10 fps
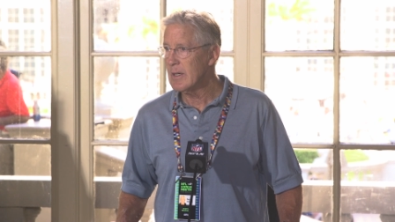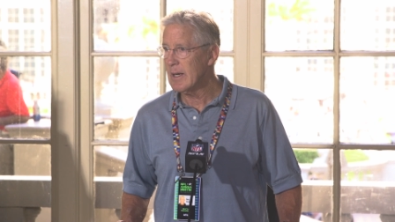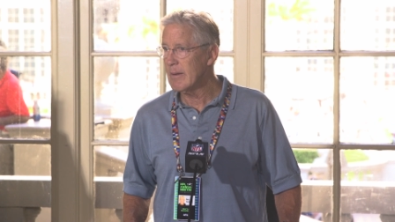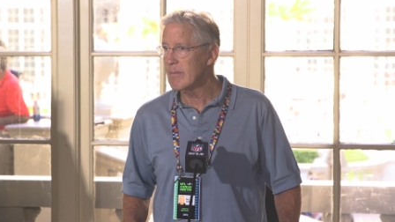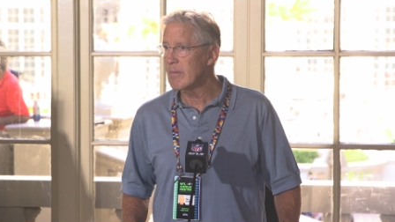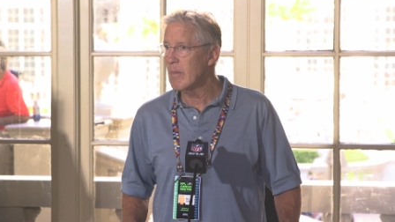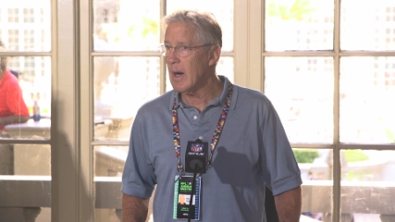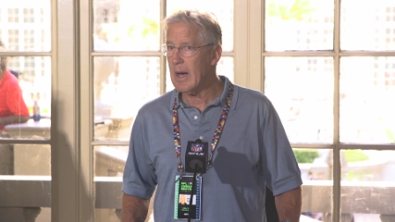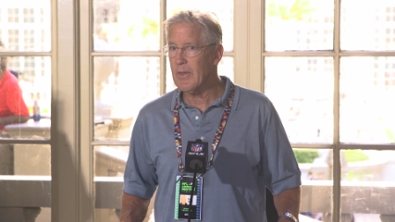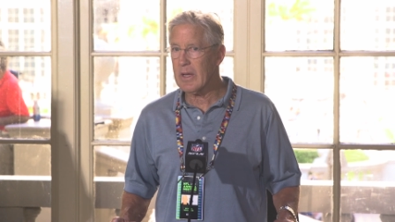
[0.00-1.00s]
Um,
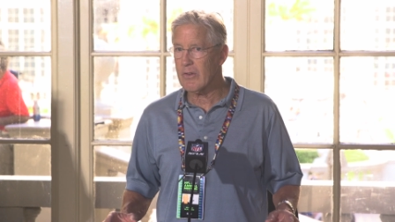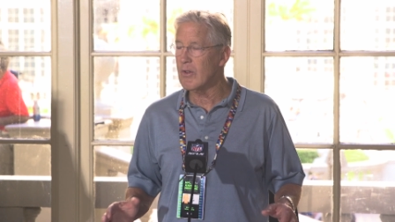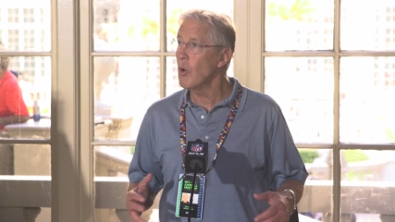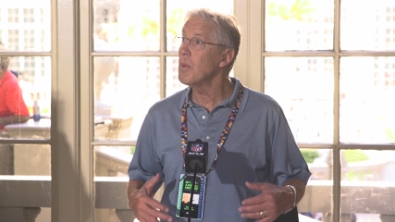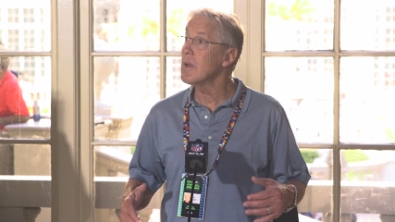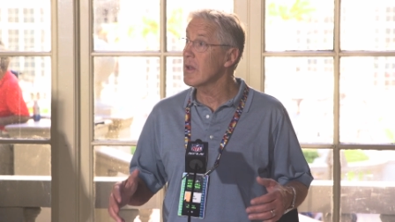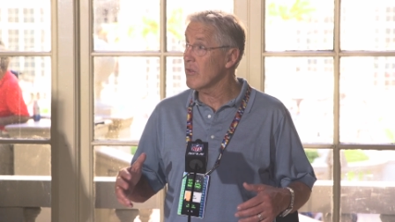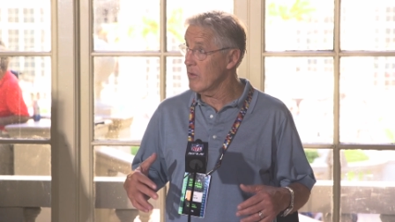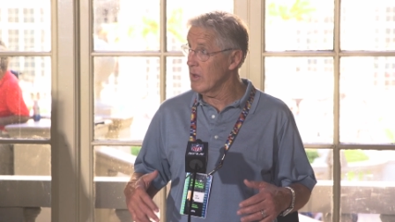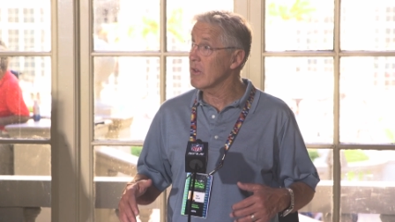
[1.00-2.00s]
I think it's an
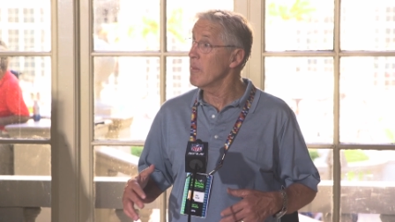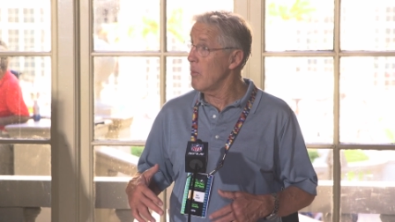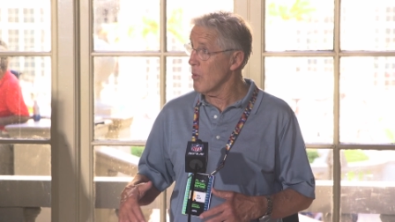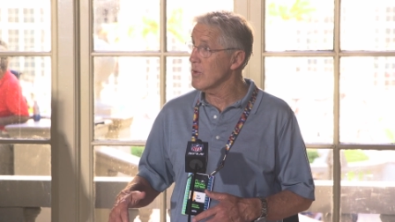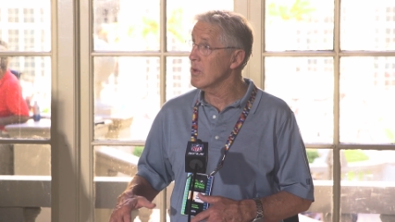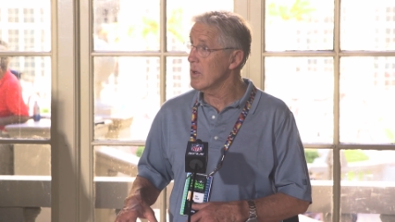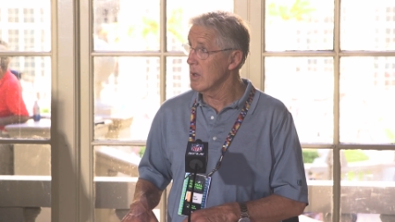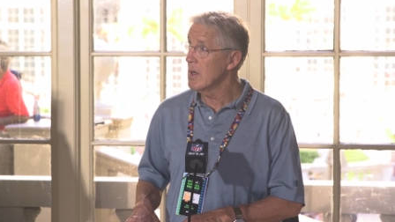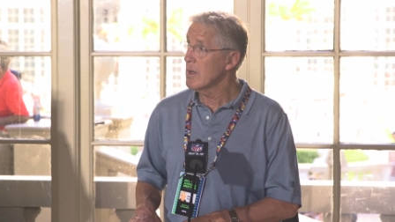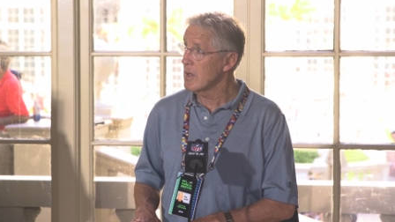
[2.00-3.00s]
openness that's important
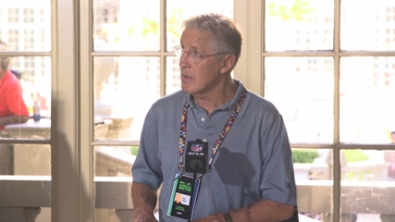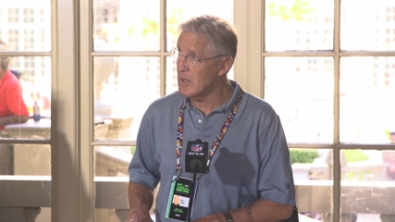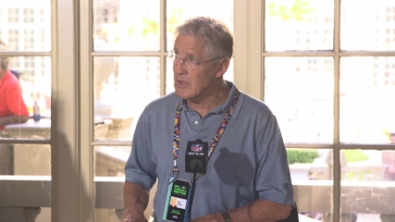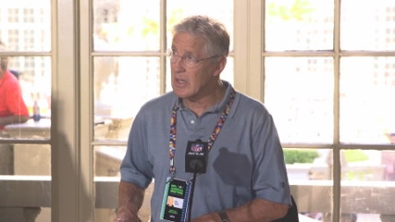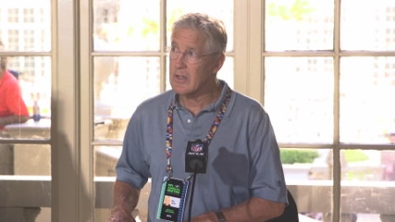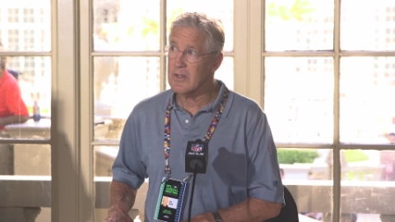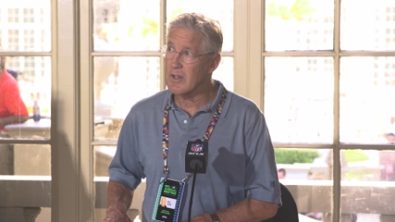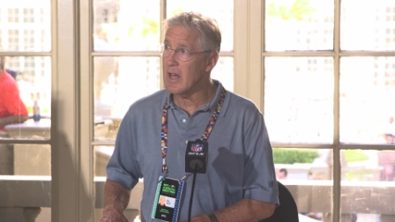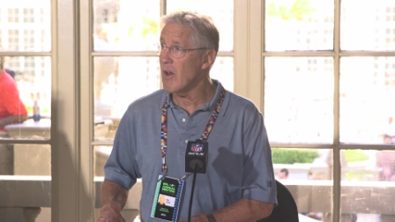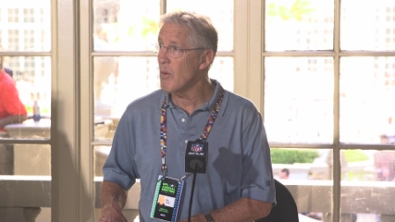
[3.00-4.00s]
to, to see because
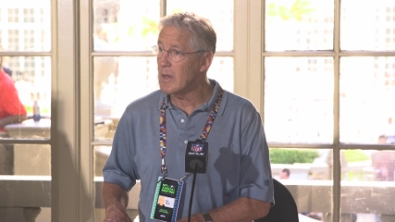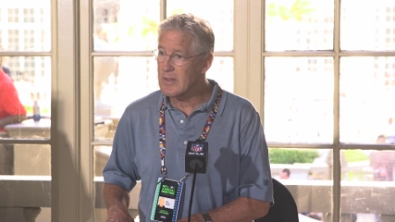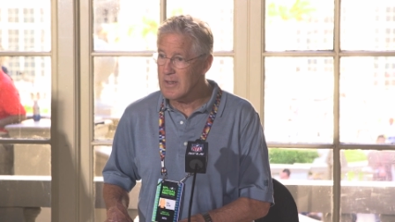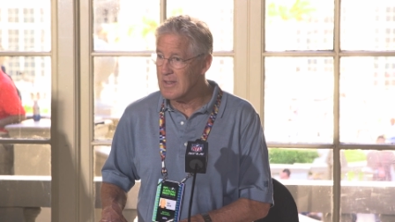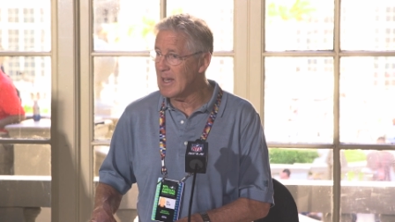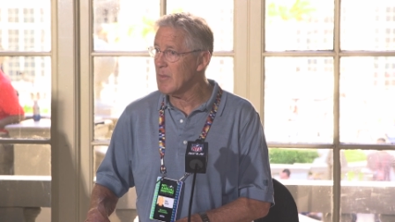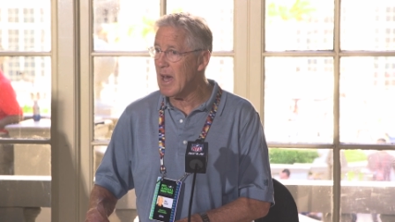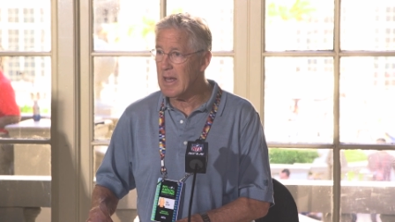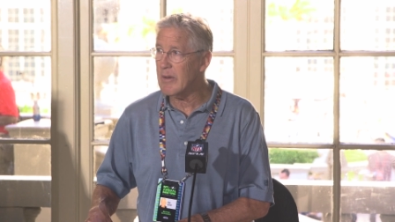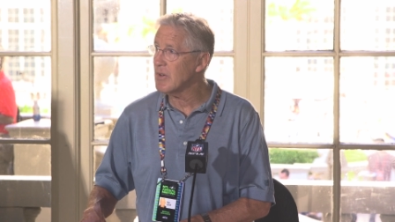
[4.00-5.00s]
they're not always the same
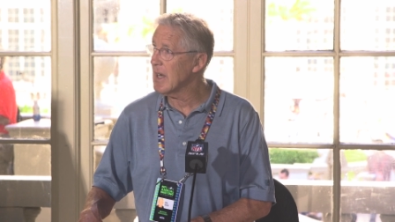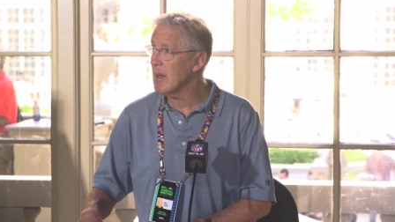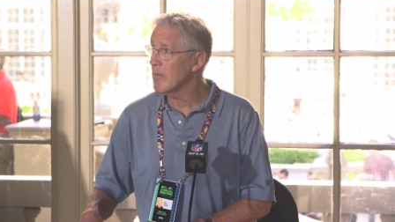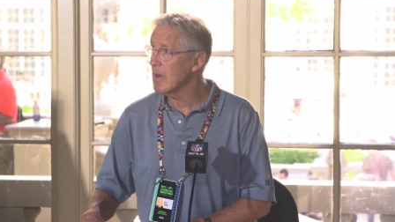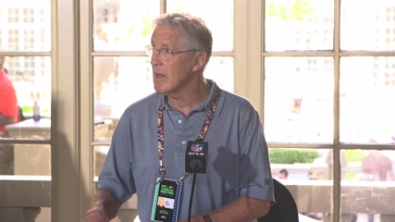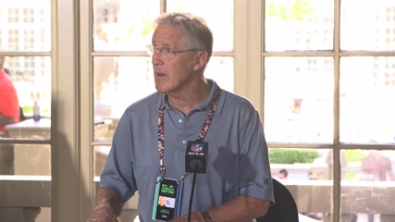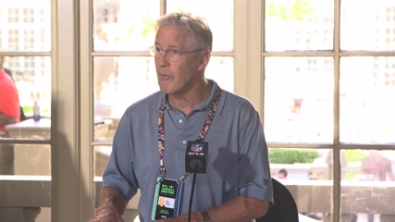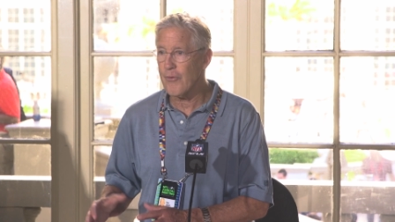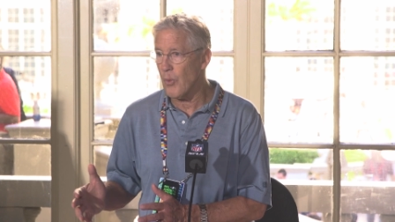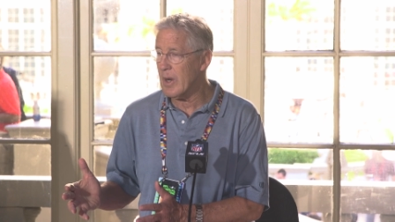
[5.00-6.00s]
guy in every game and, eh, eh,
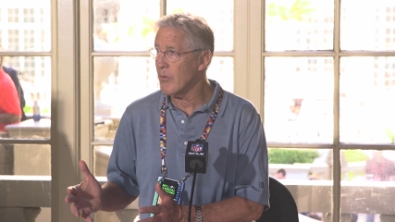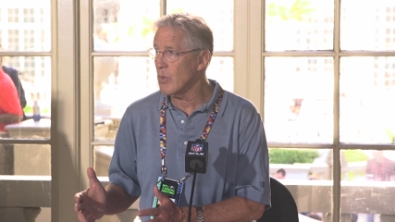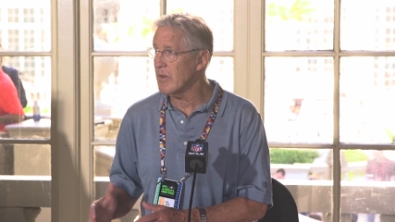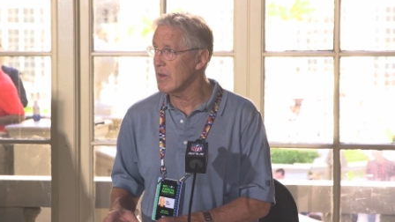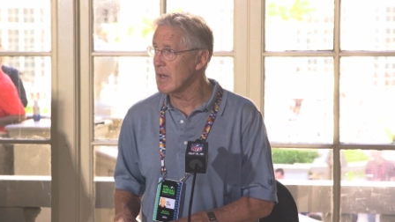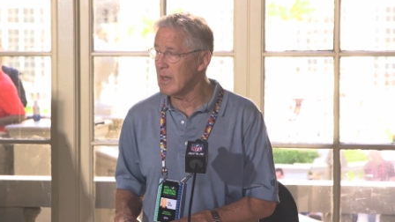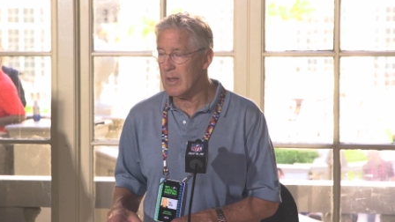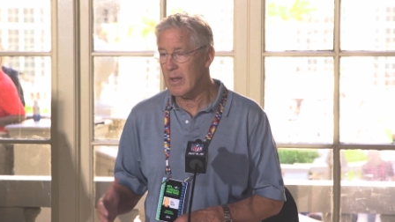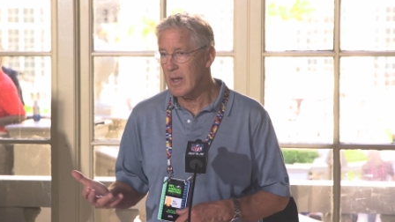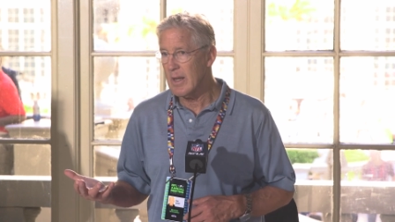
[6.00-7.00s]
for whatever reason.
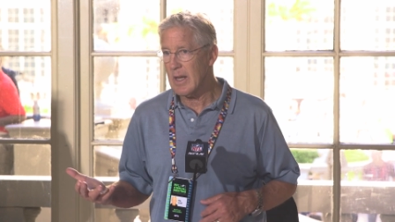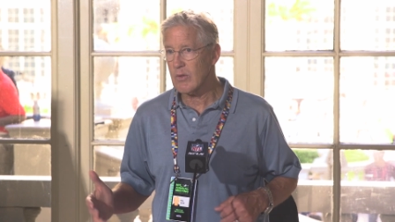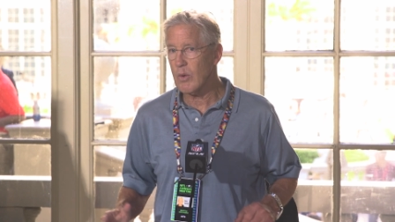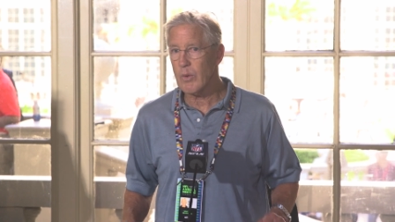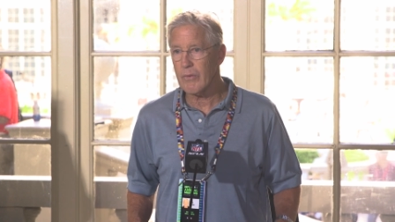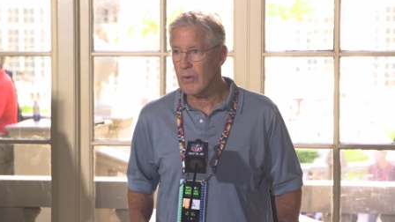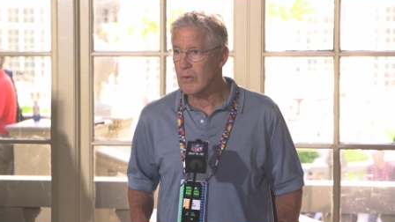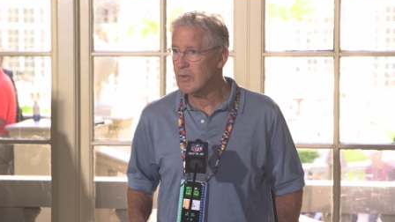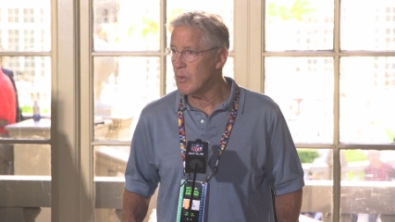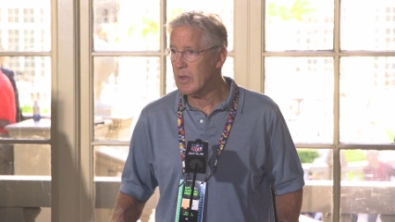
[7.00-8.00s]
And that's what we've
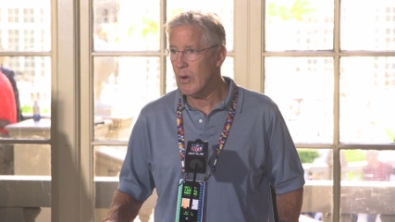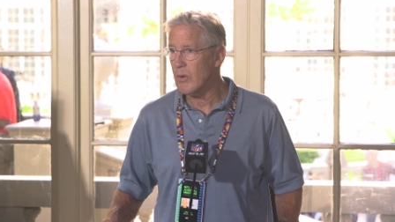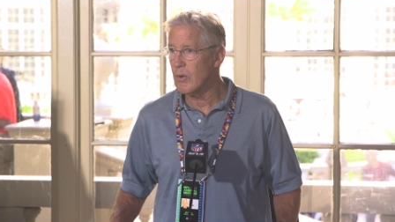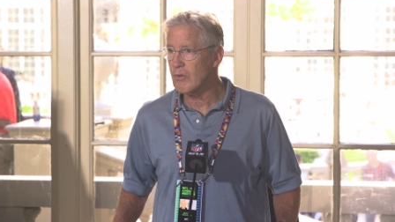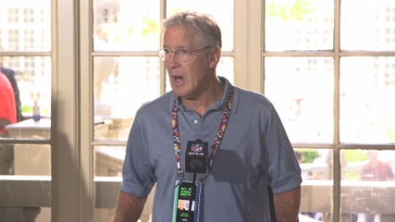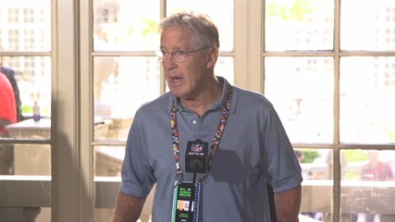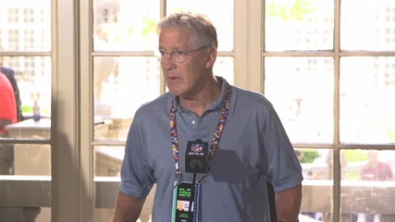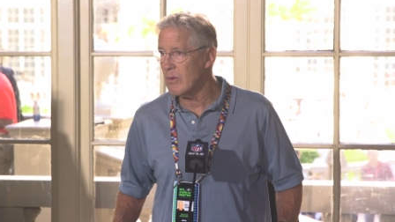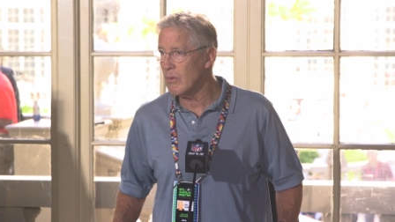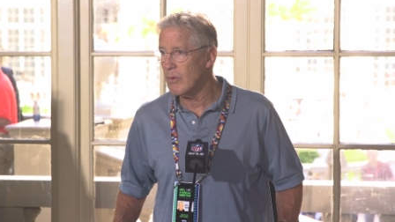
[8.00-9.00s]
learned. So we go with who's hot
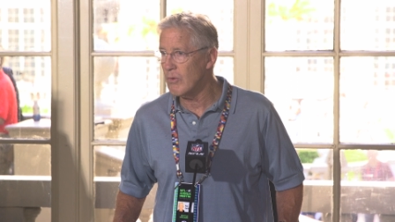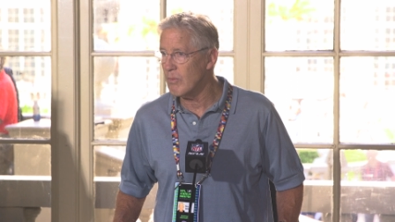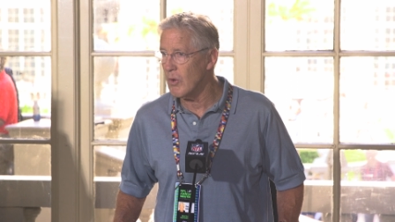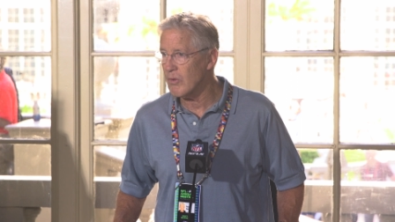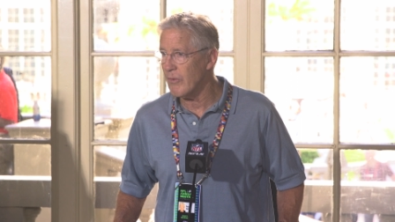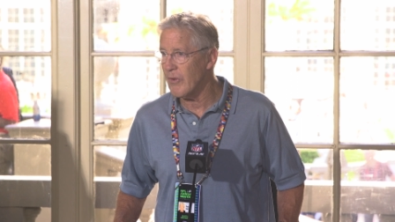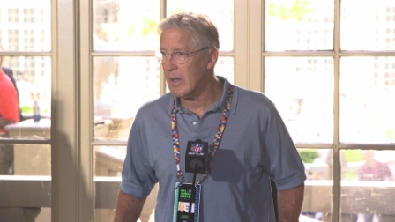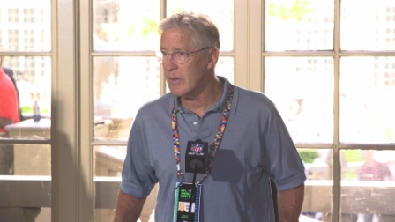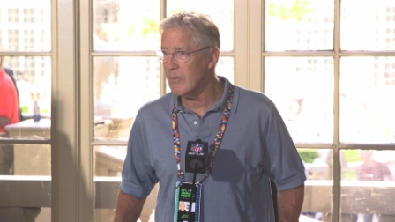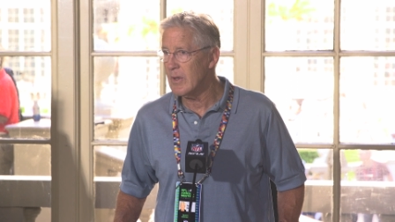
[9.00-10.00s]
and who, who's most
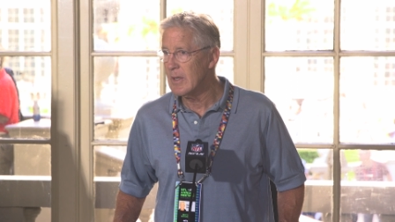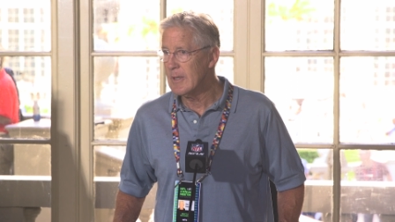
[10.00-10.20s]
effective.